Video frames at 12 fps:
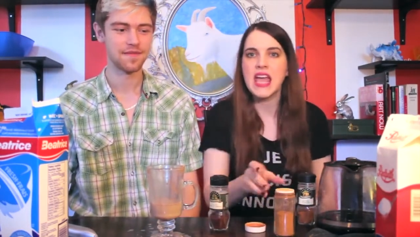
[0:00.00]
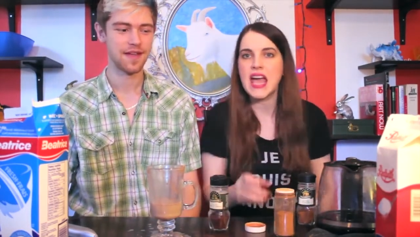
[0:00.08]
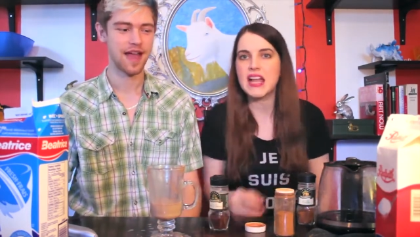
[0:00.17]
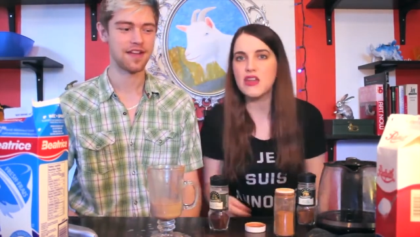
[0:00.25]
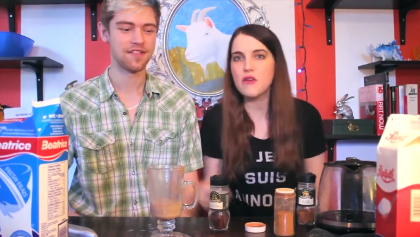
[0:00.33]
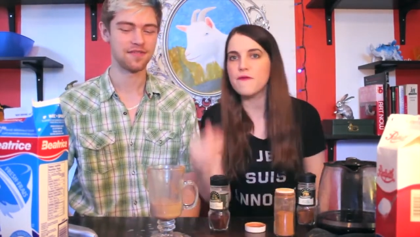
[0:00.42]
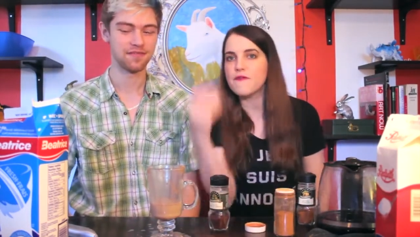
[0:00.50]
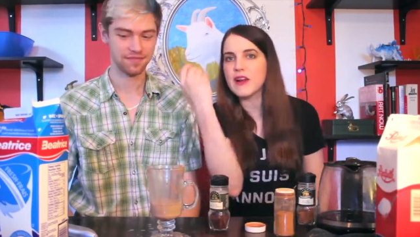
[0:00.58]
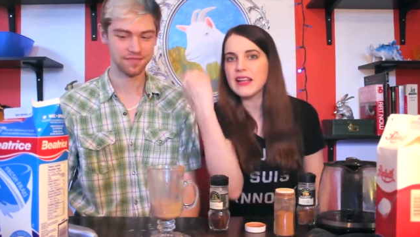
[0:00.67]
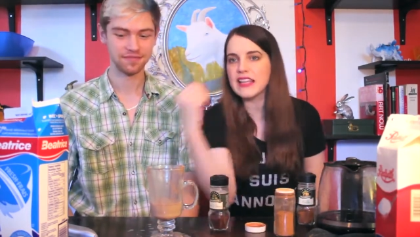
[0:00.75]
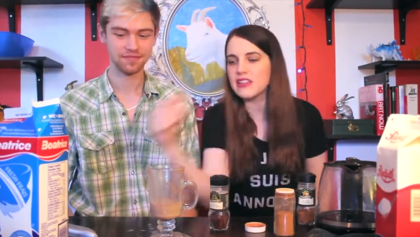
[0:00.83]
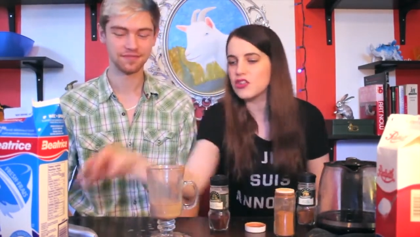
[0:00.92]
Speaker 1: And you
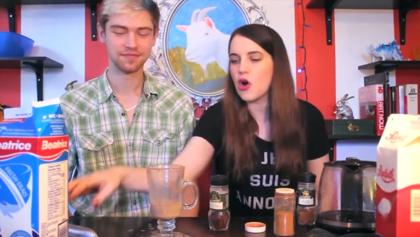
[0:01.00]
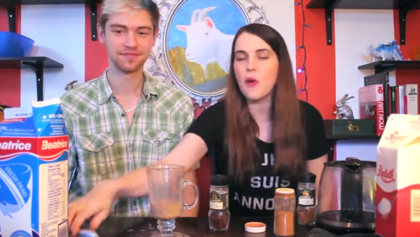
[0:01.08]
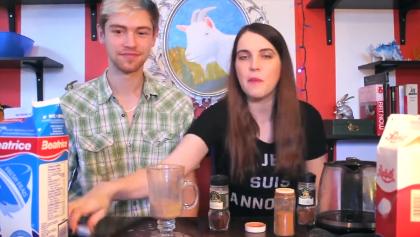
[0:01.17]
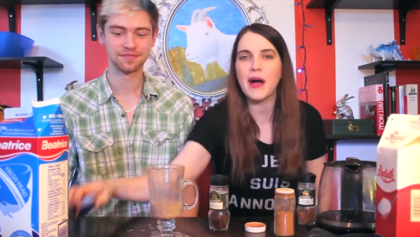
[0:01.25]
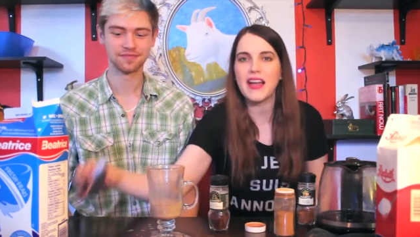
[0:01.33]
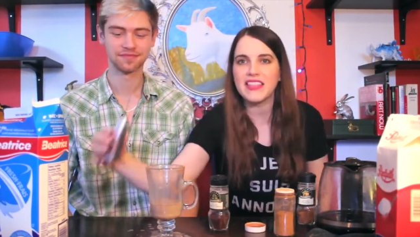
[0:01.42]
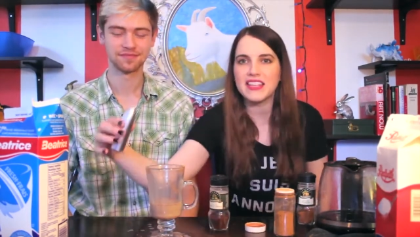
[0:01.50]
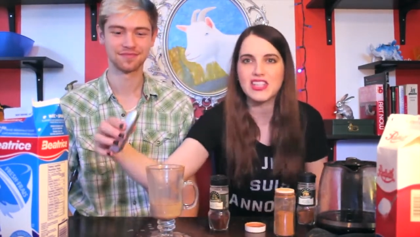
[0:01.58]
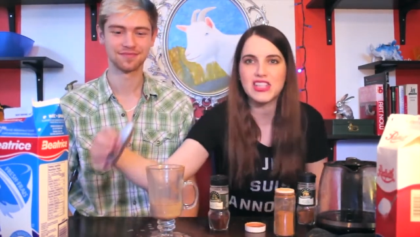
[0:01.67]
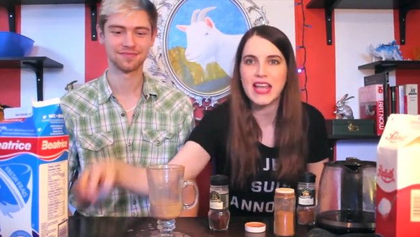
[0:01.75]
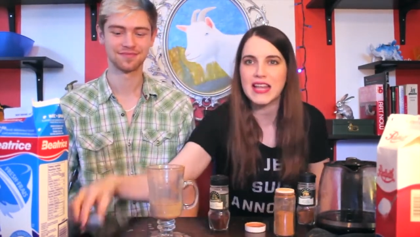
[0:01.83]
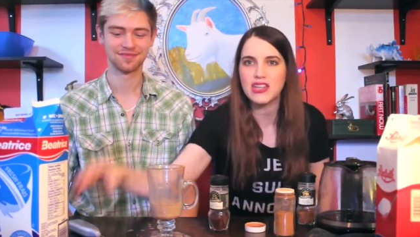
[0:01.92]
freaking don't buy this
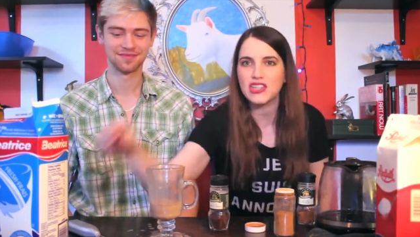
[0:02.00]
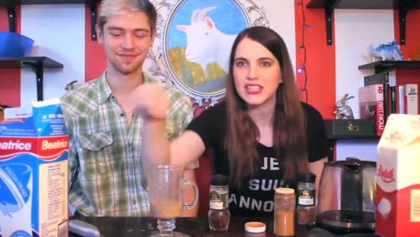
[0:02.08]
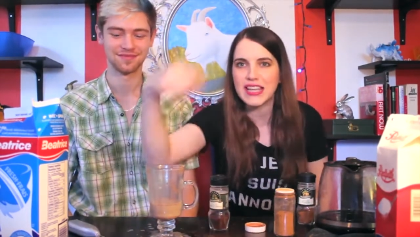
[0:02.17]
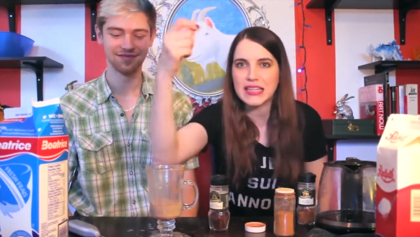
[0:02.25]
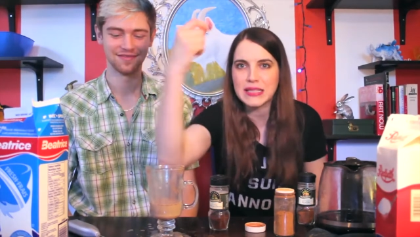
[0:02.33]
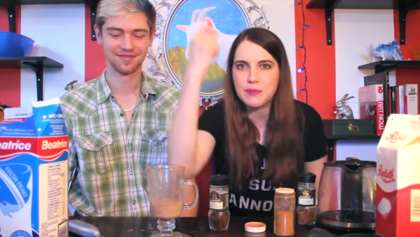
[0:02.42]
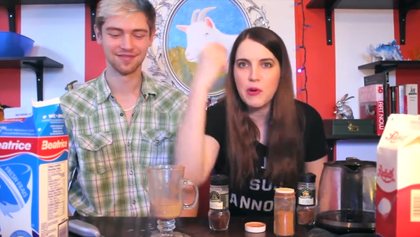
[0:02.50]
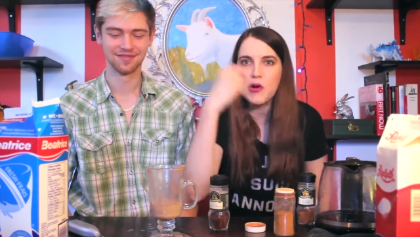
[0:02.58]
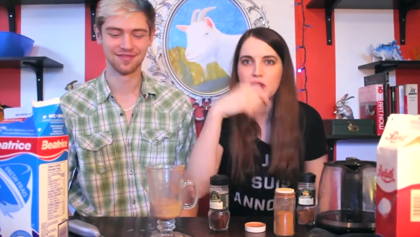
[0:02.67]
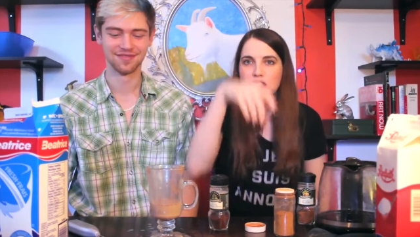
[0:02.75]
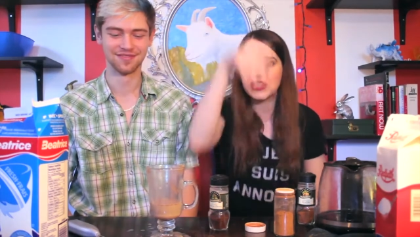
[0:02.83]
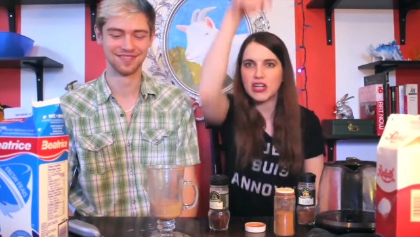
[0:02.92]
shit. Just get a
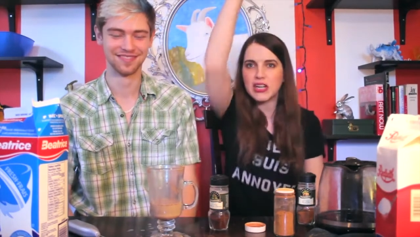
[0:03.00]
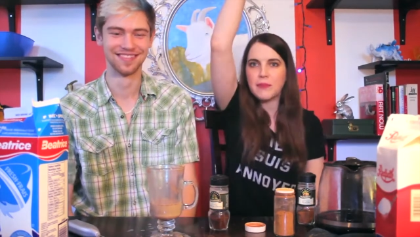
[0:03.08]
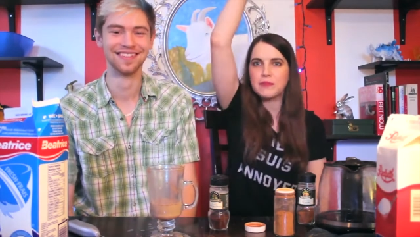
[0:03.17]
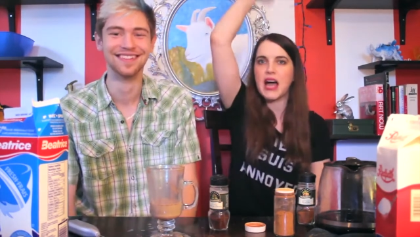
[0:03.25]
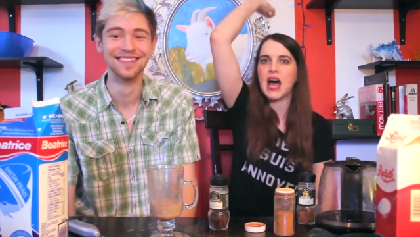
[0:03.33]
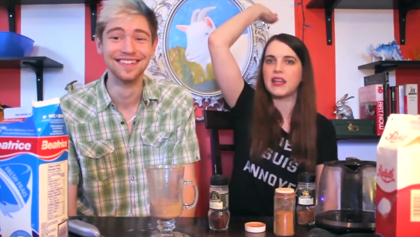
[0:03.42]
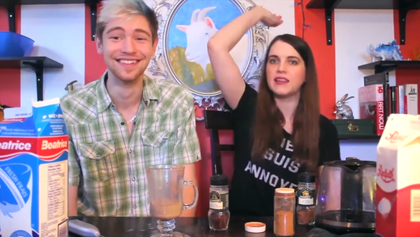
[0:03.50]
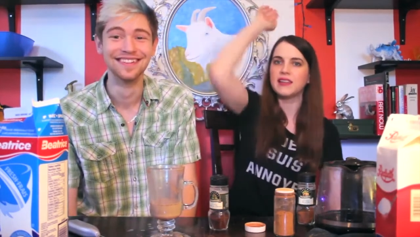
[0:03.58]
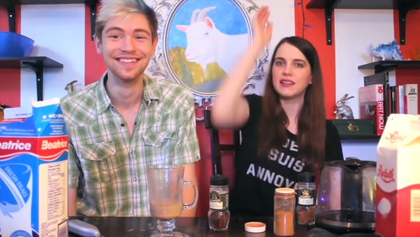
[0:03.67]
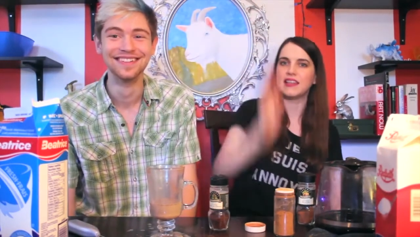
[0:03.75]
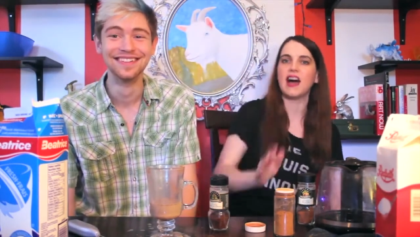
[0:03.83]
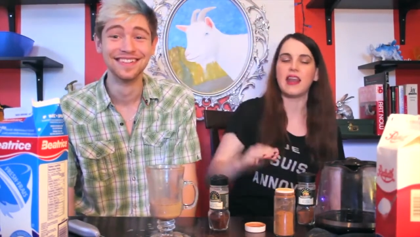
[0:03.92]
spoon, stir it up, done.
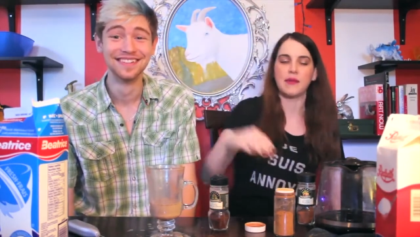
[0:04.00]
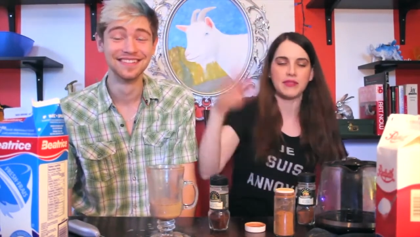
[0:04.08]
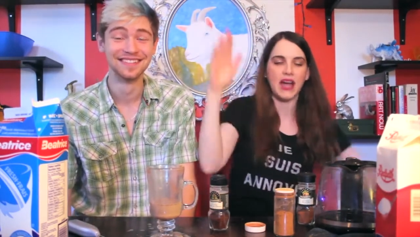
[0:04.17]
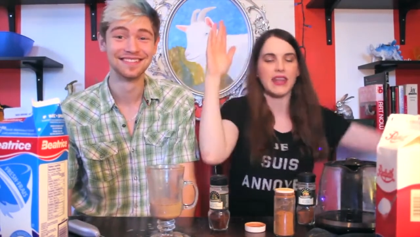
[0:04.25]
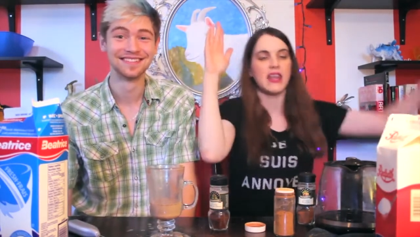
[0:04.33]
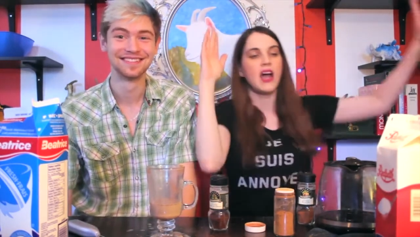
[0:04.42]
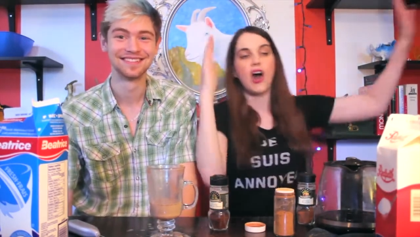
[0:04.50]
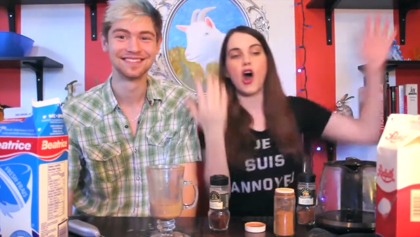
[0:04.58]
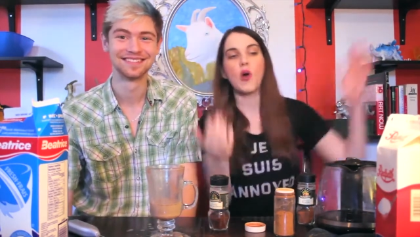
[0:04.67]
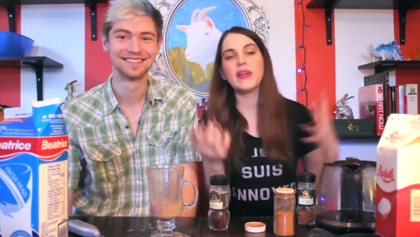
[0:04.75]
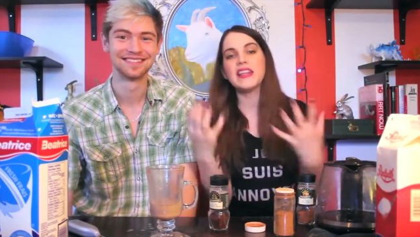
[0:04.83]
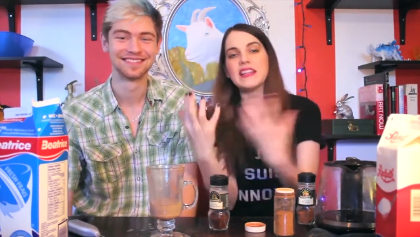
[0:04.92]
Done, I'm done.
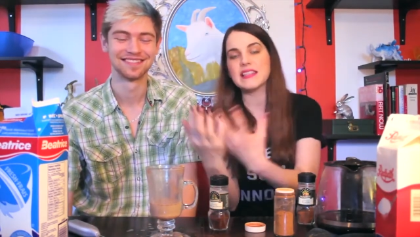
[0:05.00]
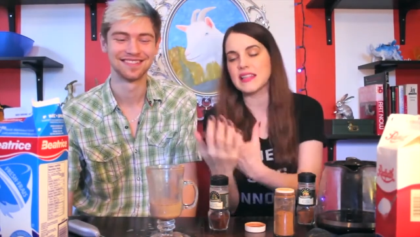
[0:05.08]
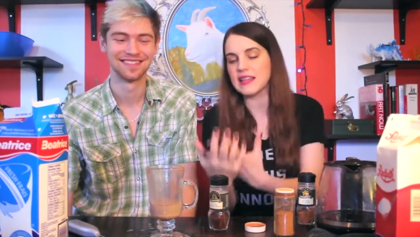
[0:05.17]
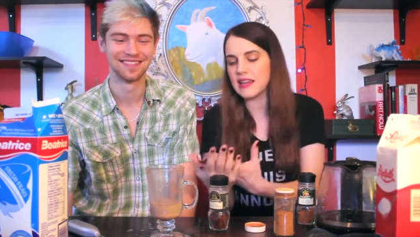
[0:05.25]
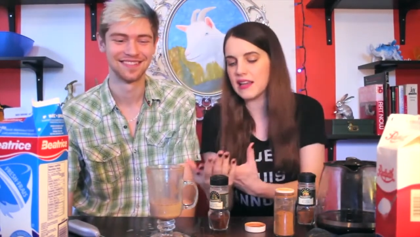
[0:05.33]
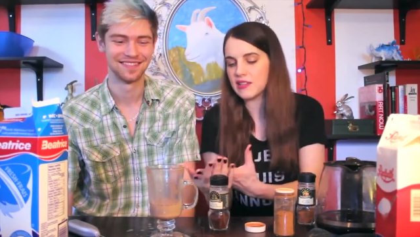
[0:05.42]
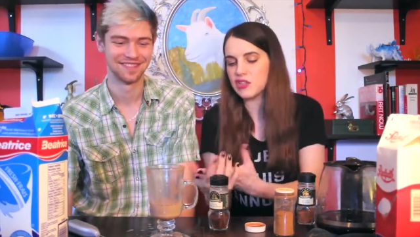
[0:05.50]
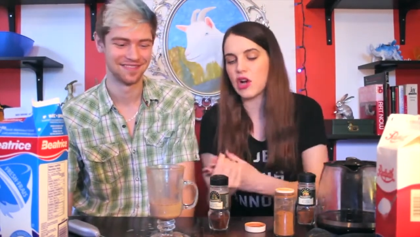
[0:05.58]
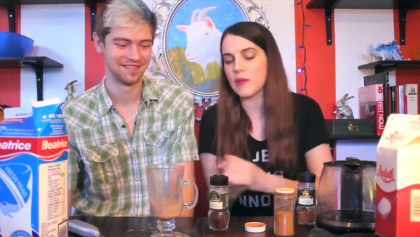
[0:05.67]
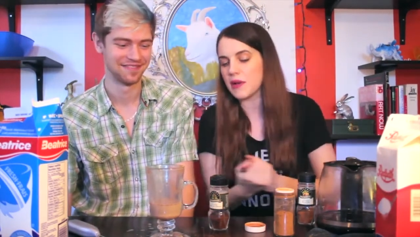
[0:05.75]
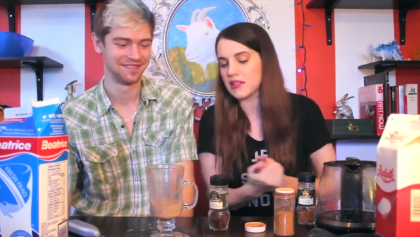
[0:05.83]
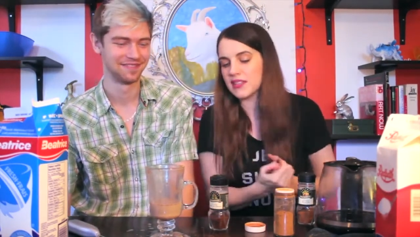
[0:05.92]
All we need is a
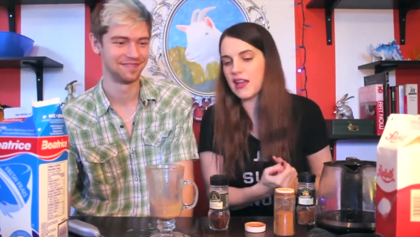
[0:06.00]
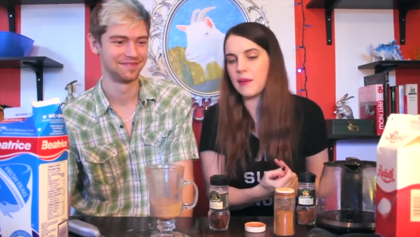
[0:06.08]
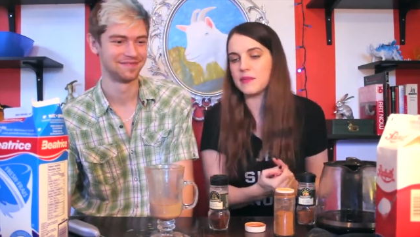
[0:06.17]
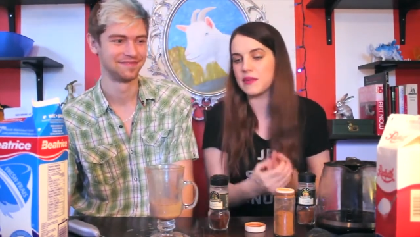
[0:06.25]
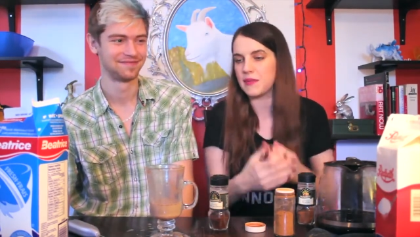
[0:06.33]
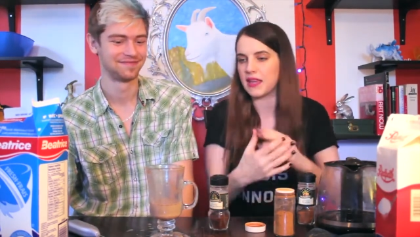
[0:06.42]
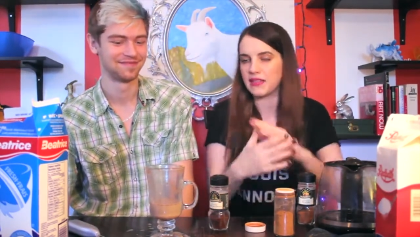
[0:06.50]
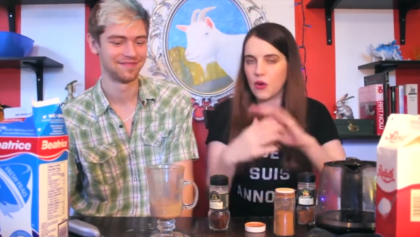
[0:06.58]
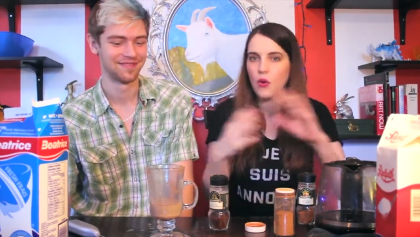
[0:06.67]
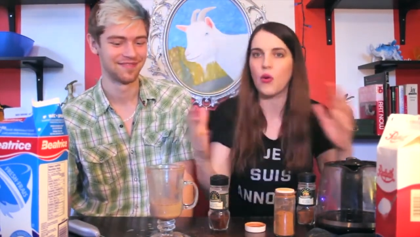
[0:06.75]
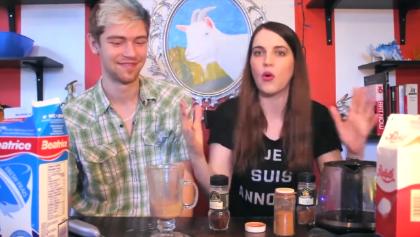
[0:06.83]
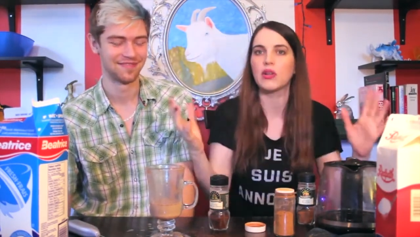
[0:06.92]
Starbucks cup to make the
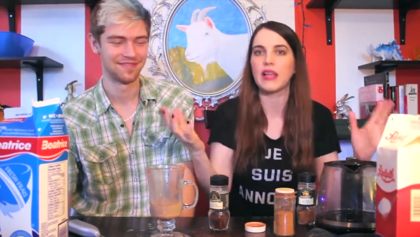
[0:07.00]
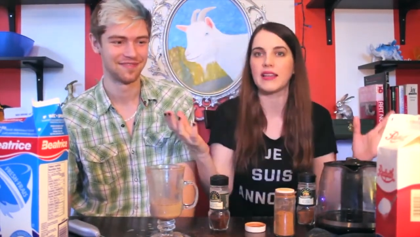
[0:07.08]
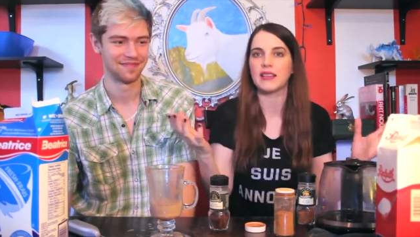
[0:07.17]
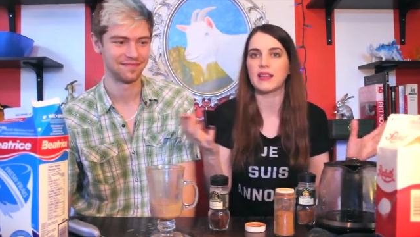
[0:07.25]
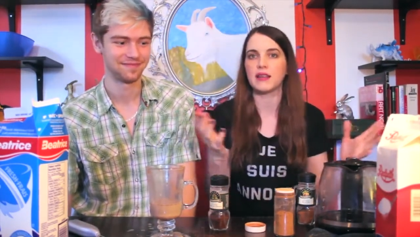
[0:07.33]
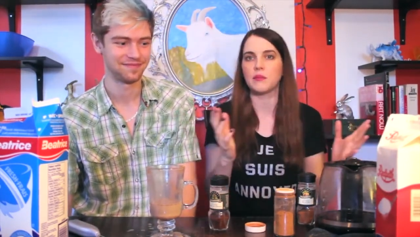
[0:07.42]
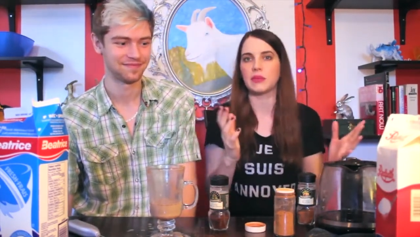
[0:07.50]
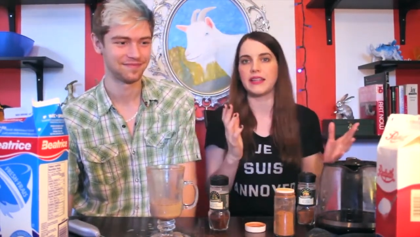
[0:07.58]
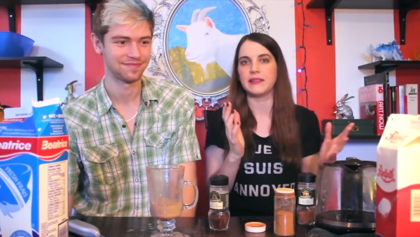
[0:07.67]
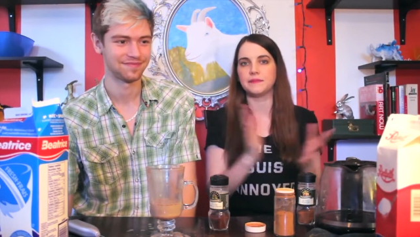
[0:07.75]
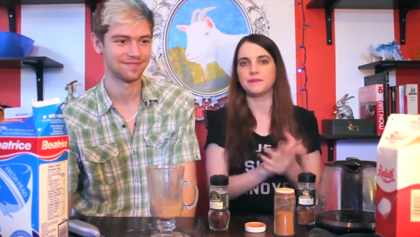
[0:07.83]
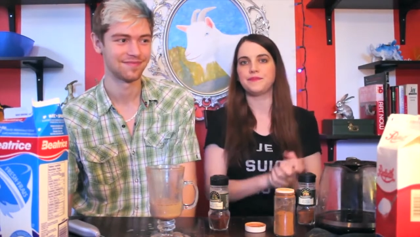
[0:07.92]
whole like thing
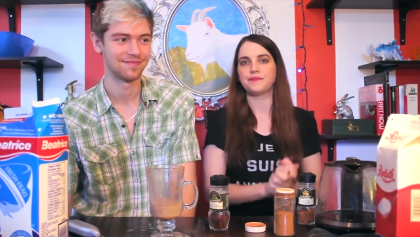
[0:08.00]
complete.